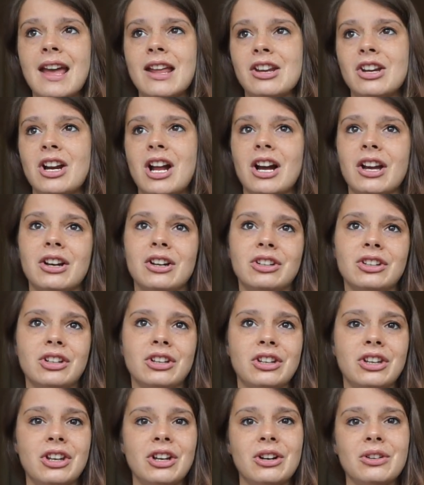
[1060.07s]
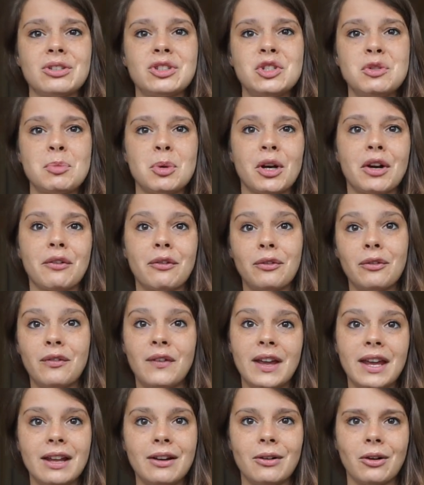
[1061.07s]
and you're not gonna look, you know, super
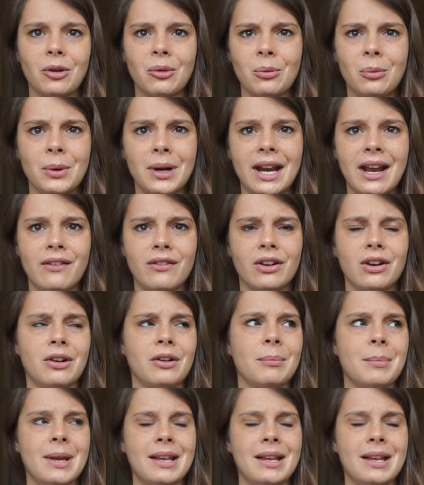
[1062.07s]
fit or whatever,